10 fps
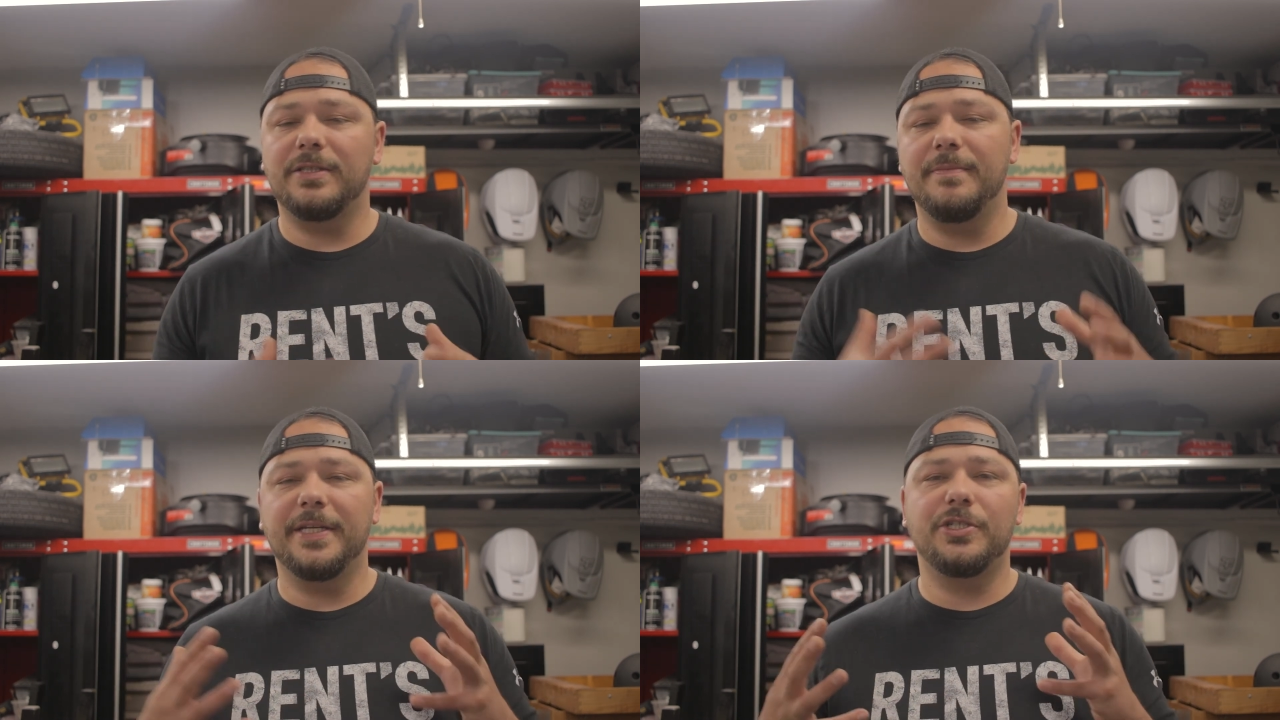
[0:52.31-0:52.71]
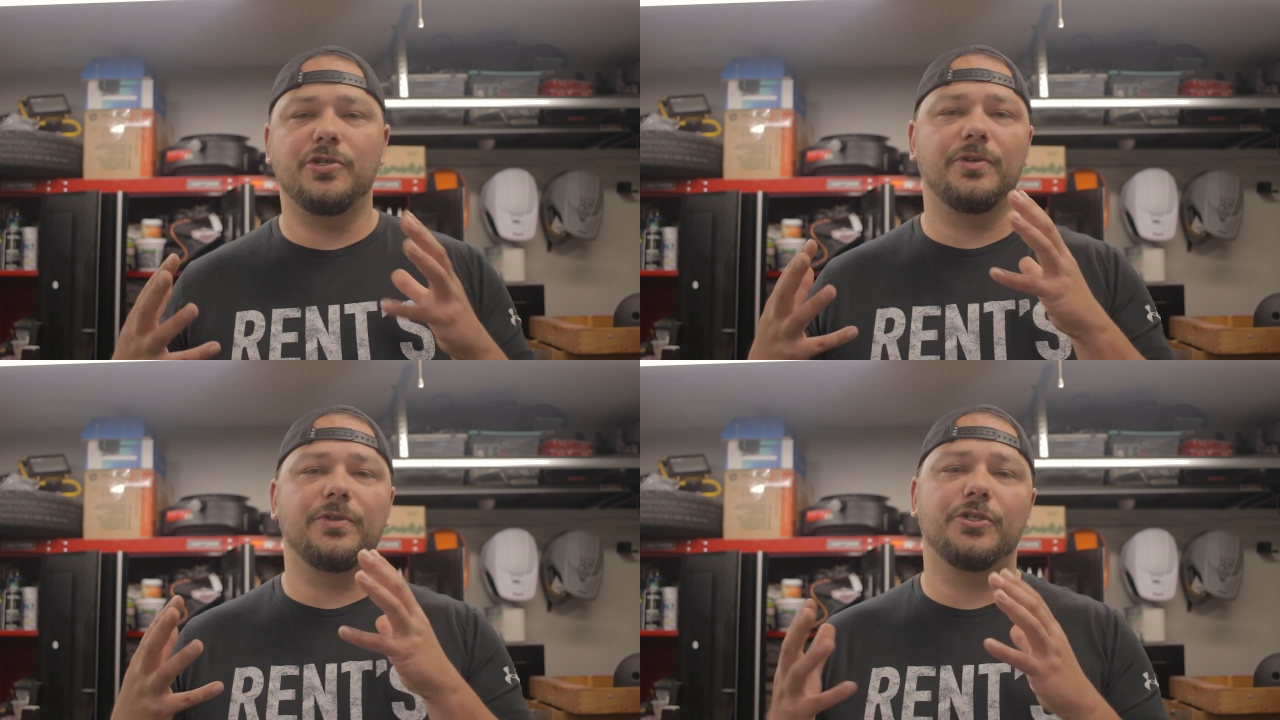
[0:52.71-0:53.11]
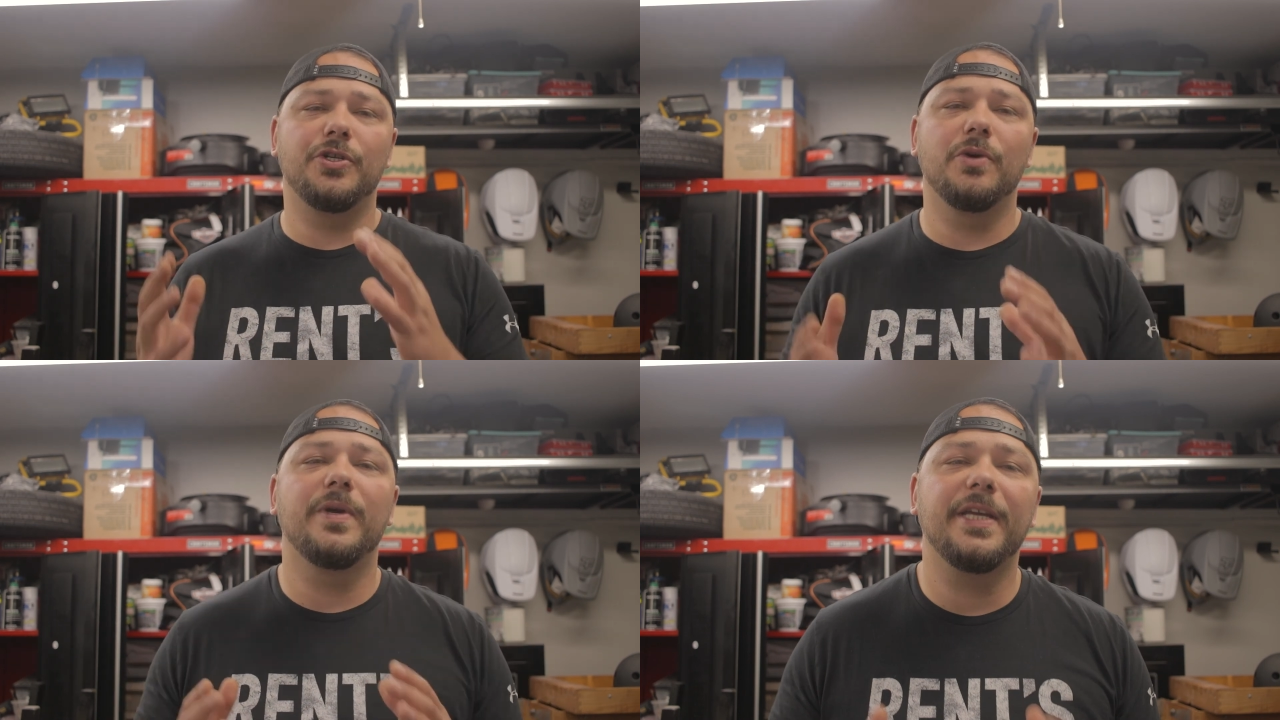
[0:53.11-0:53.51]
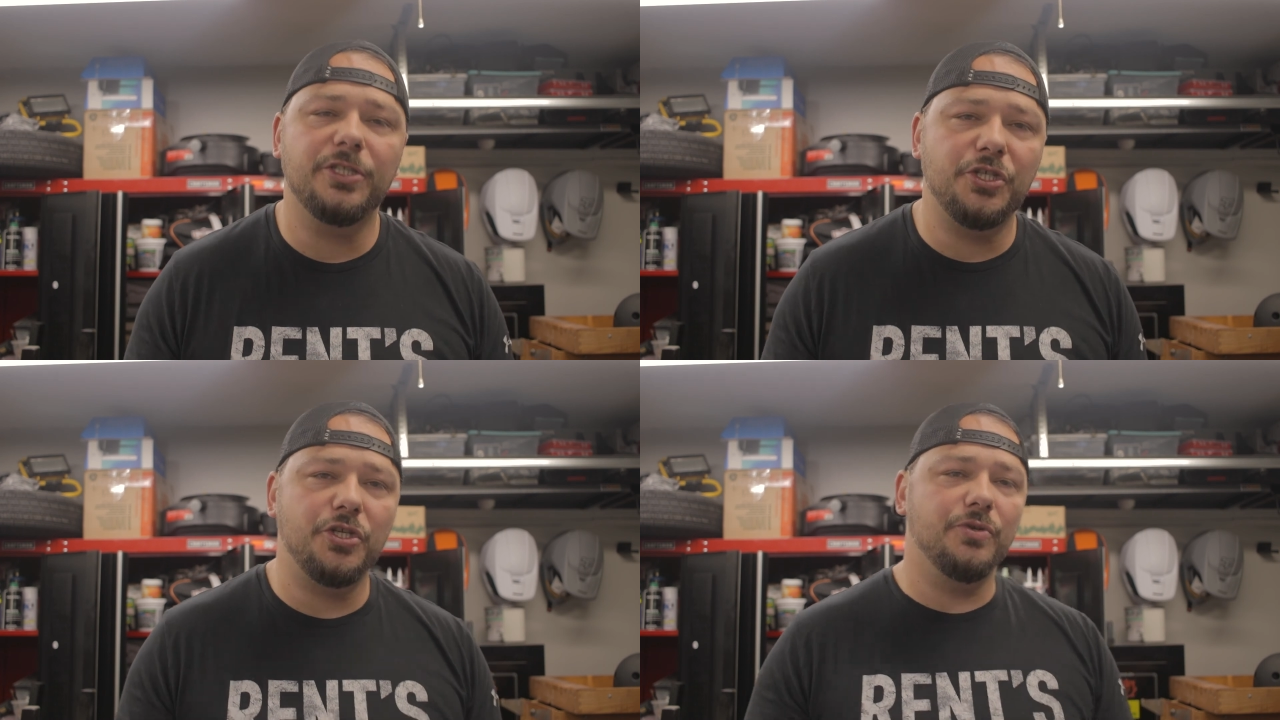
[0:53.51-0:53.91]
to make sure there's no
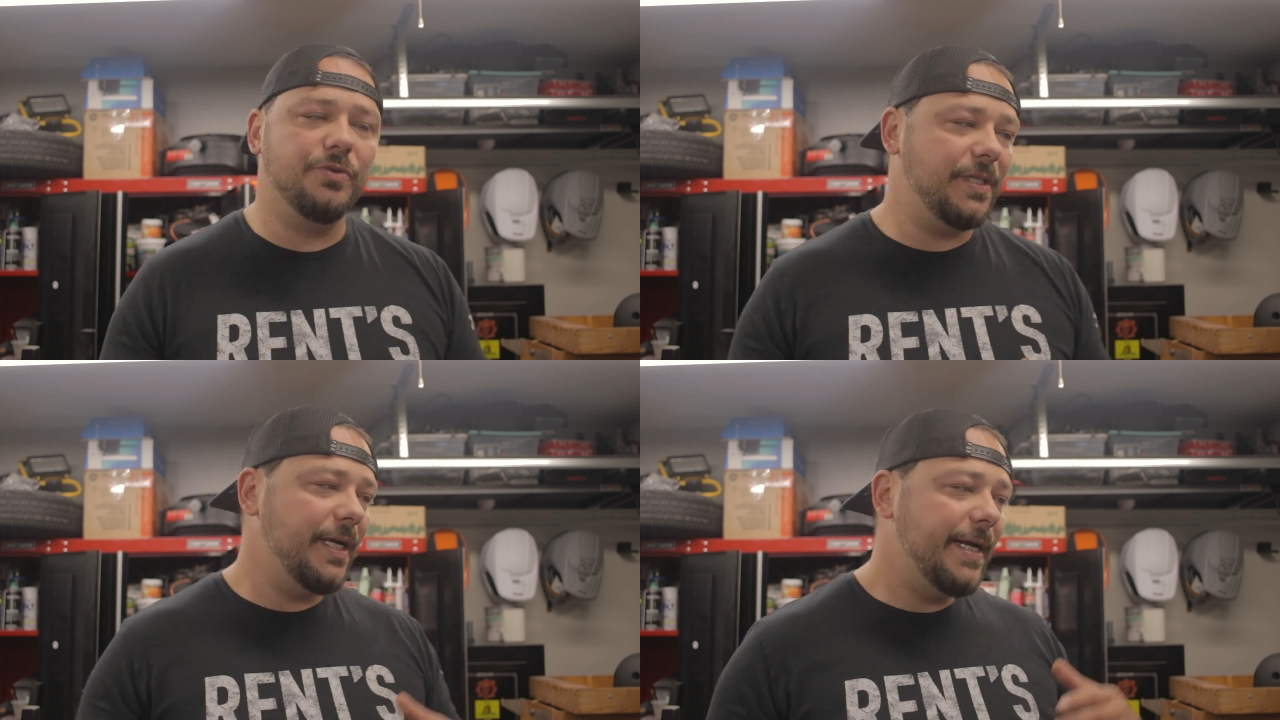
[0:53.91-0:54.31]
issues.